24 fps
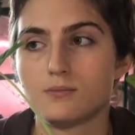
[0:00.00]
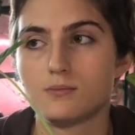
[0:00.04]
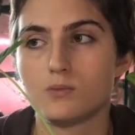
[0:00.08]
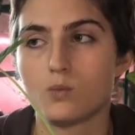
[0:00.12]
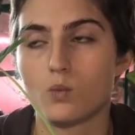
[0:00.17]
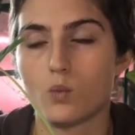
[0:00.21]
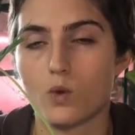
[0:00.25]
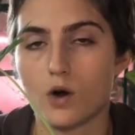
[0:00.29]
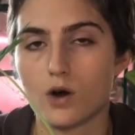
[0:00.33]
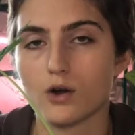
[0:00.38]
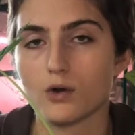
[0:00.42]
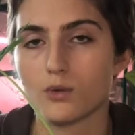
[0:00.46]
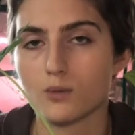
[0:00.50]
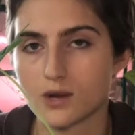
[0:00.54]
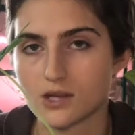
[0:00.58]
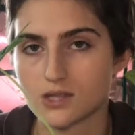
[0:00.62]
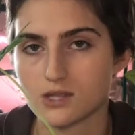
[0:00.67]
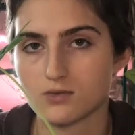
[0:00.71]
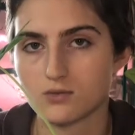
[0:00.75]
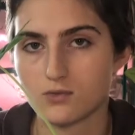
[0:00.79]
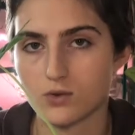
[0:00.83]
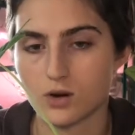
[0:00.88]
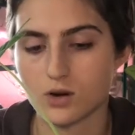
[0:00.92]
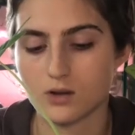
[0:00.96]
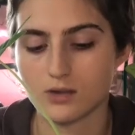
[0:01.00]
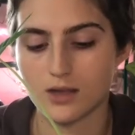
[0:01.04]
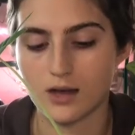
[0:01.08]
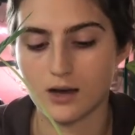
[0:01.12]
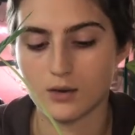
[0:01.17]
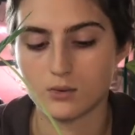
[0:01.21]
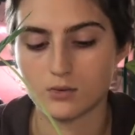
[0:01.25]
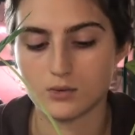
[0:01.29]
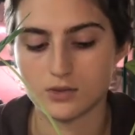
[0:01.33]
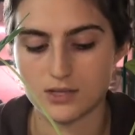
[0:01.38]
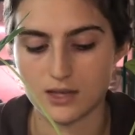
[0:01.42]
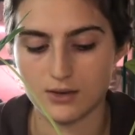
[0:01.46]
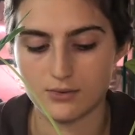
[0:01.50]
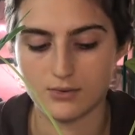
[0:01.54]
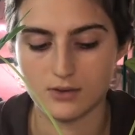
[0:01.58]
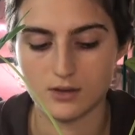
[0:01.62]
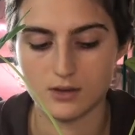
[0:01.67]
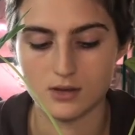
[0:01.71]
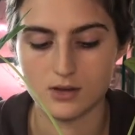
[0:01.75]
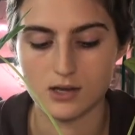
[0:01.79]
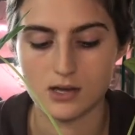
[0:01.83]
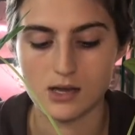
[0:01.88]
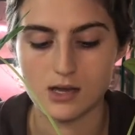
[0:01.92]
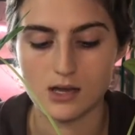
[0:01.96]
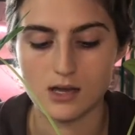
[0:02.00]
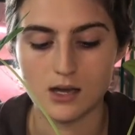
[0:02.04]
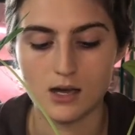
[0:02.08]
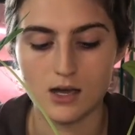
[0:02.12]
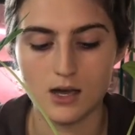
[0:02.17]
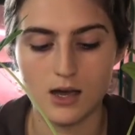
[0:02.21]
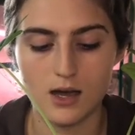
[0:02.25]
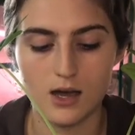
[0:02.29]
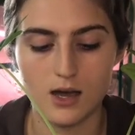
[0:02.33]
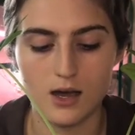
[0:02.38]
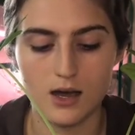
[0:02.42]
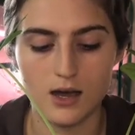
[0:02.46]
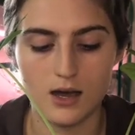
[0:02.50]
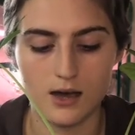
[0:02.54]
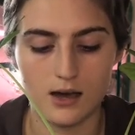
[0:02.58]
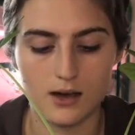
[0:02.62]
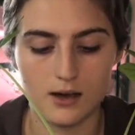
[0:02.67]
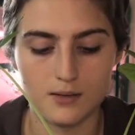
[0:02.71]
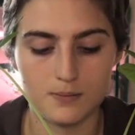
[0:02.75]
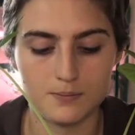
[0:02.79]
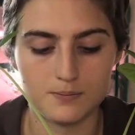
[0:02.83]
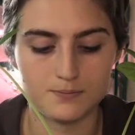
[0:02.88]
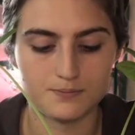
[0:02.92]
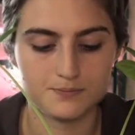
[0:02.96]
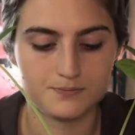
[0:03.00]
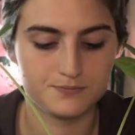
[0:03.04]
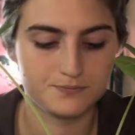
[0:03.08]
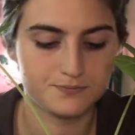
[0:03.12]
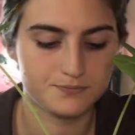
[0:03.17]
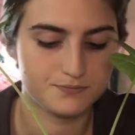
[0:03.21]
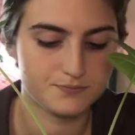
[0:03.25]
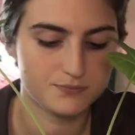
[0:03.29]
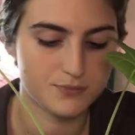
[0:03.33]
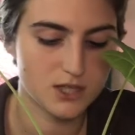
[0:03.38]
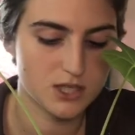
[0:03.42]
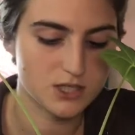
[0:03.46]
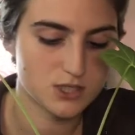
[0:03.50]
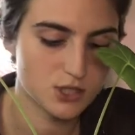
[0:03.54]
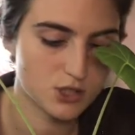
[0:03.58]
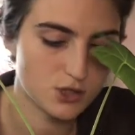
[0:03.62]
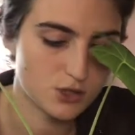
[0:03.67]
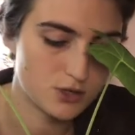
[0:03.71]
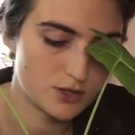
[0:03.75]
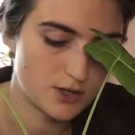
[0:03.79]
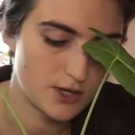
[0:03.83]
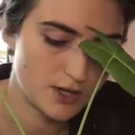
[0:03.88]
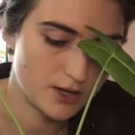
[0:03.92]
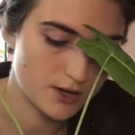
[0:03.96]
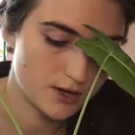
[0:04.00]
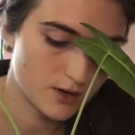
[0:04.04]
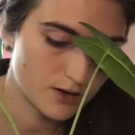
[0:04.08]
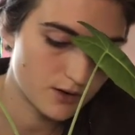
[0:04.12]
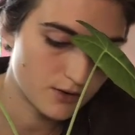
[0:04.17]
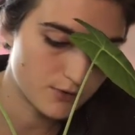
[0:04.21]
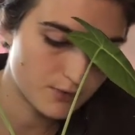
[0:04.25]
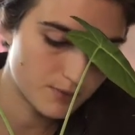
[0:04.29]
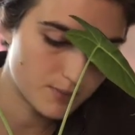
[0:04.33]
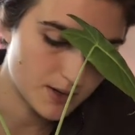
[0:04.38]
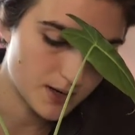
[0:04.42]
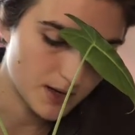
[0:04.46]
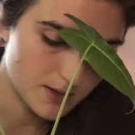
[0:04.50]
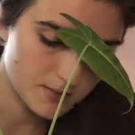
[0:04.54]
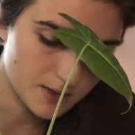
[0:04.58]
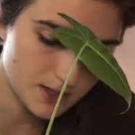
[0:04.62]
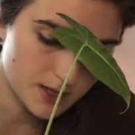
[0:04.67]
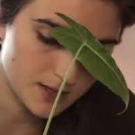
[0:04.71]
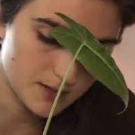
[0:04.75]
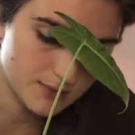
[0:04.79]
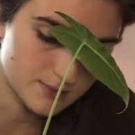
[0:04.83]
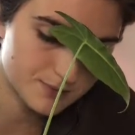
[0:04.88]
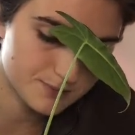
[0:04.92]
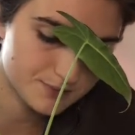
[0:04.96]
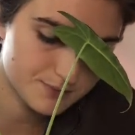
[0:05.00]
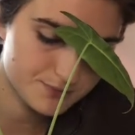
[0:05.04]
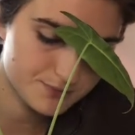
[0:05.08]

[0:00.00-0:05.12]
water reservoir. That will definitely, it's a learning curve, but I mean,